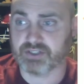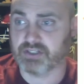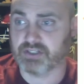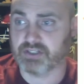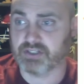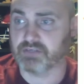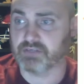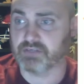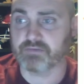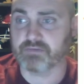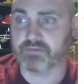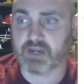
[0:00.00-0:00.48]
your
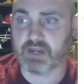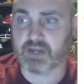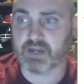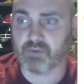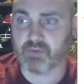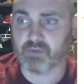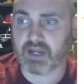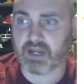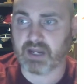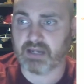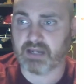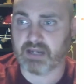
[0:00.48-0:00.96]
frame
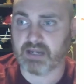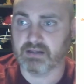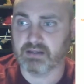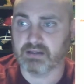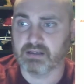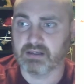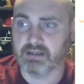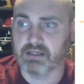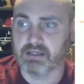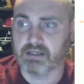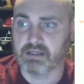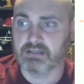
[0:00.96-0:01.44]
rate.
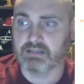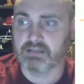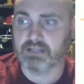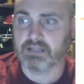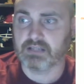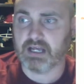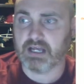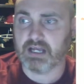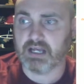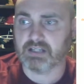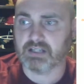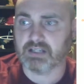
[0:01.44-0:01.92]

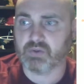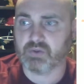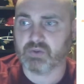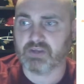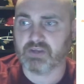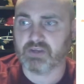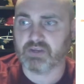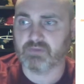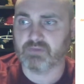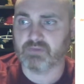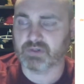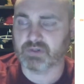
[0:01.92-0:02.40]

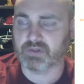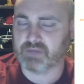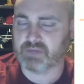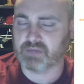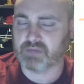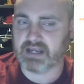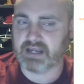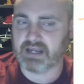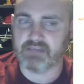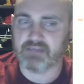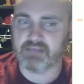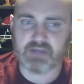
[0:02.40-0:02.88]
24 is mine.
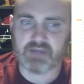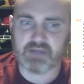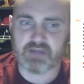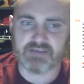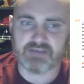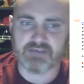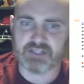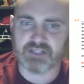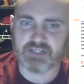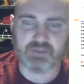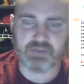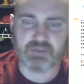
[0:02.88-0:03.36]
If you have a
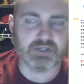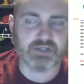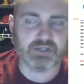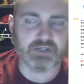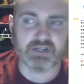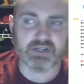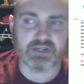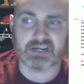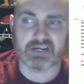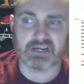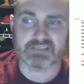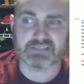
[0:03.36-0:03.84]
GPU, you can
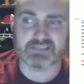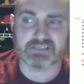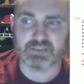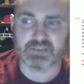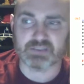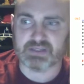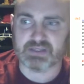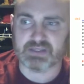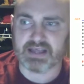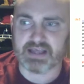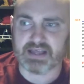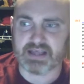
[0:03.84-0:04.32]
obviously speed
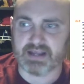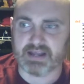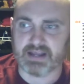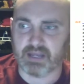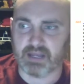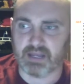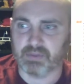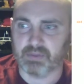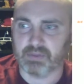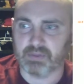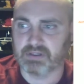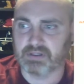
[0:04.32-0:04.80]
that
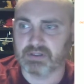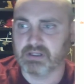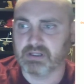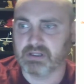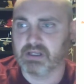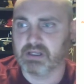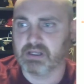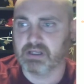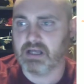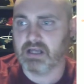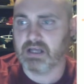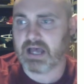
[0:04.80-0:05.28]
up.
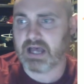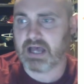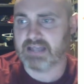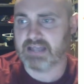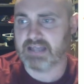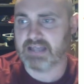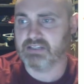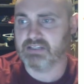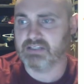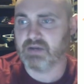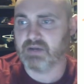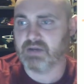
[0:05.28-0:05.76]
I
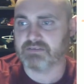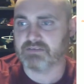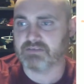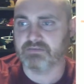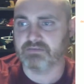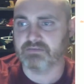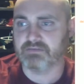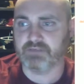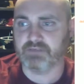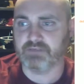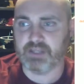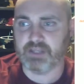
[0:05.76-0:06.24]
do have to
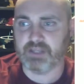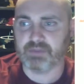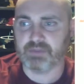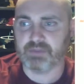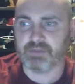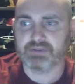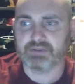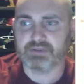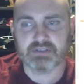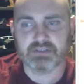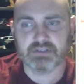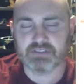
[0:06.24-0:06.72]
flip,
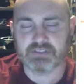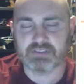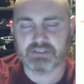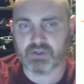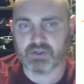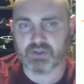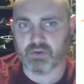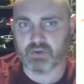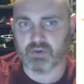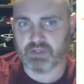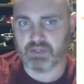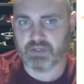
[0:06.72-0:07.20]

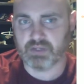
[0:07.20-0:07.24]
so